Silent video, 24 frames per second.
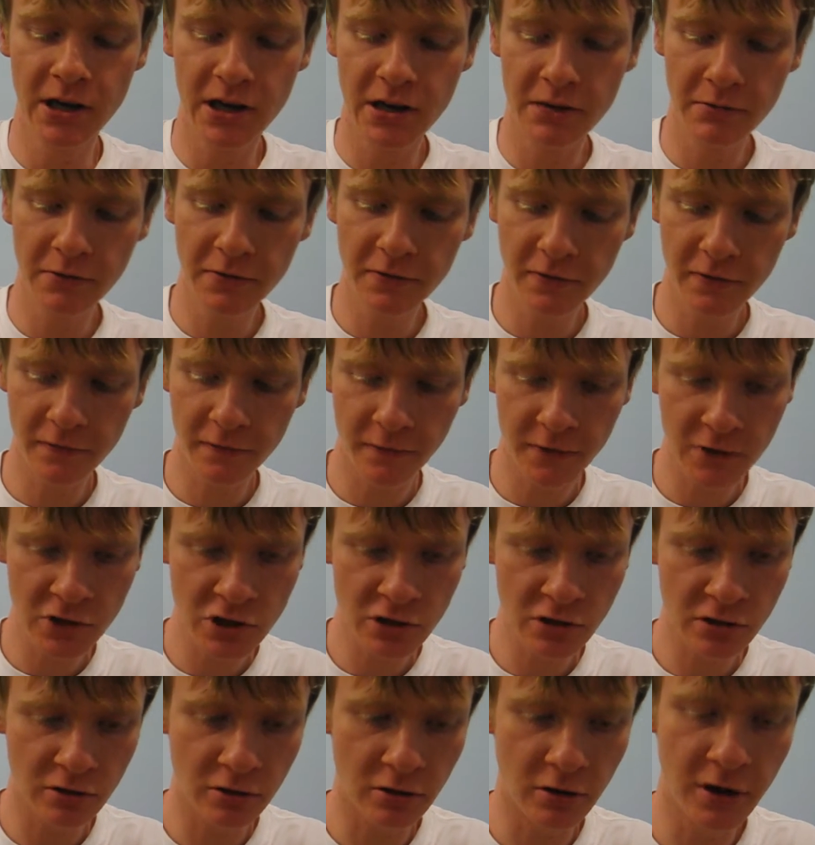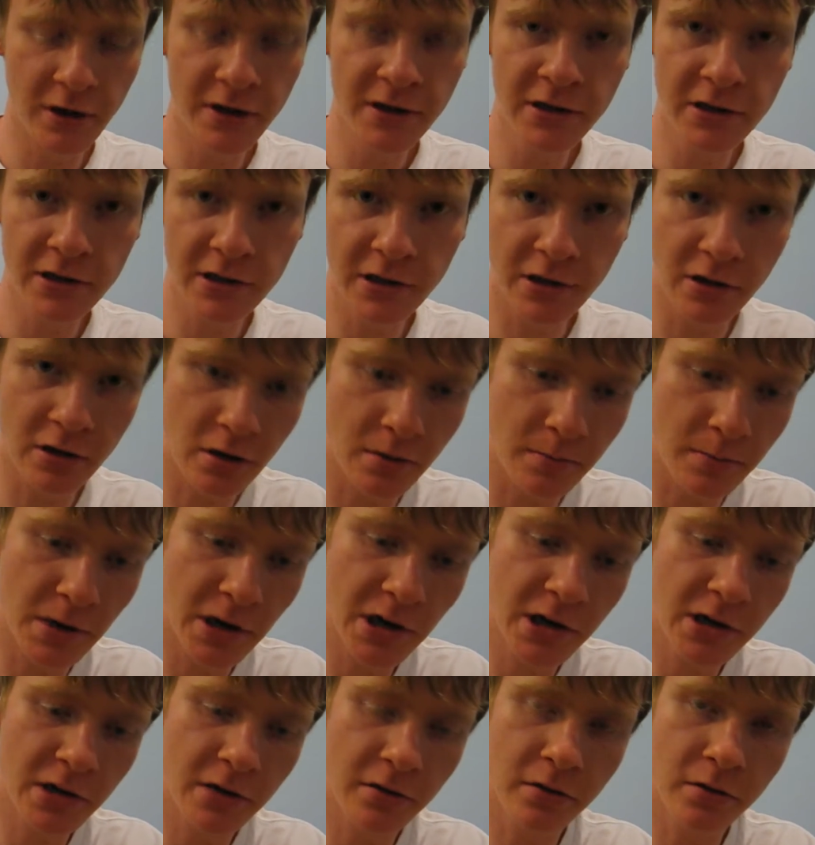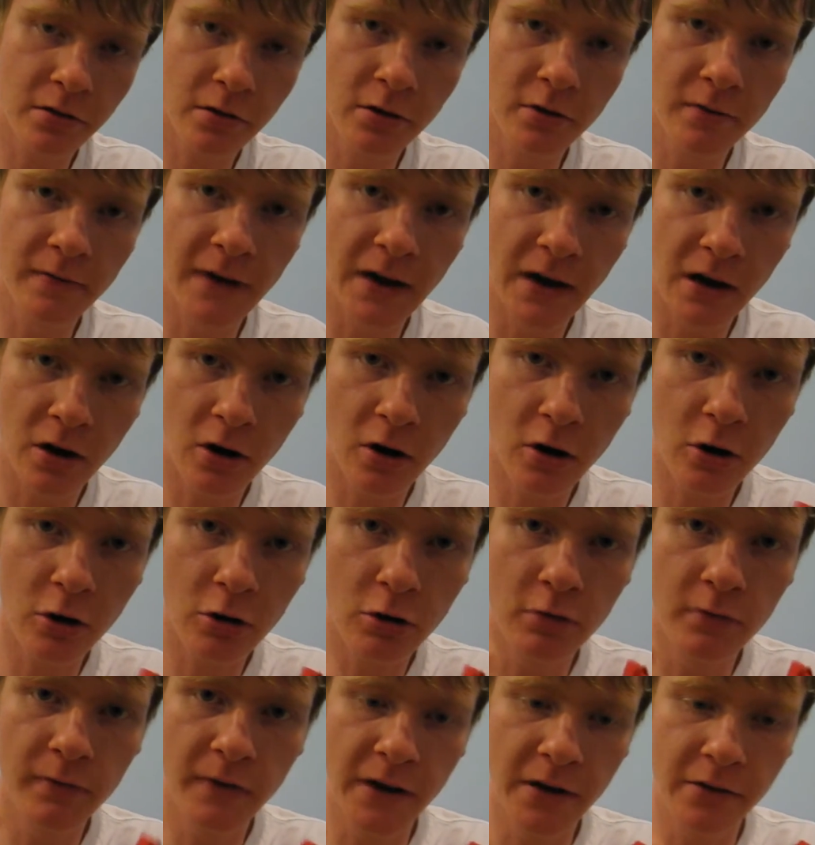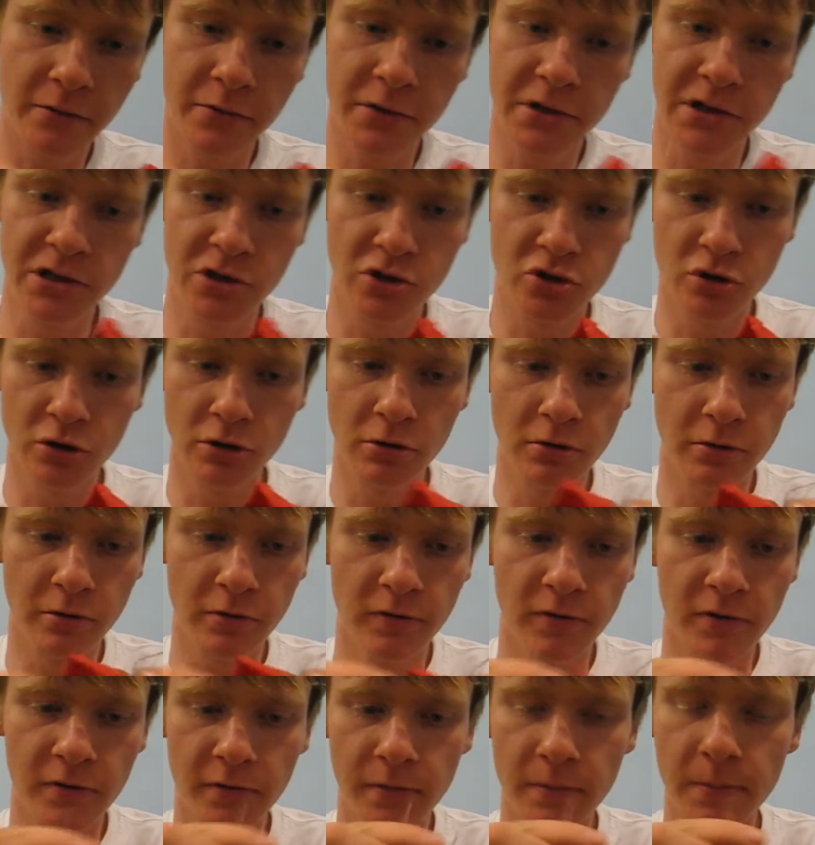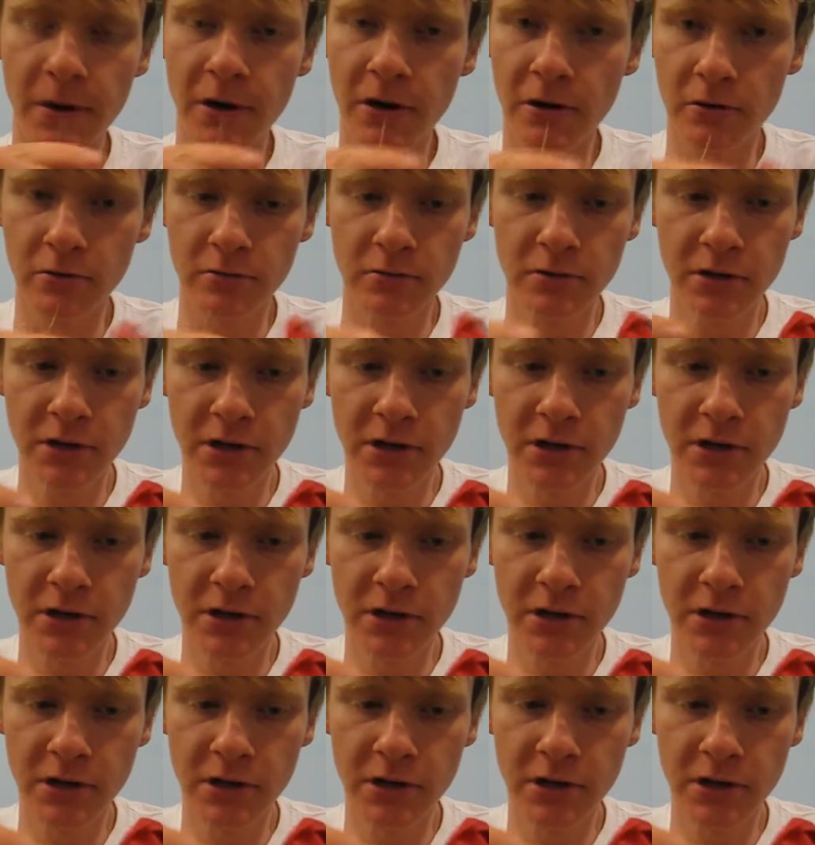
And with a fishing line, you're going to poke it through that hole that you drilled through the bolt.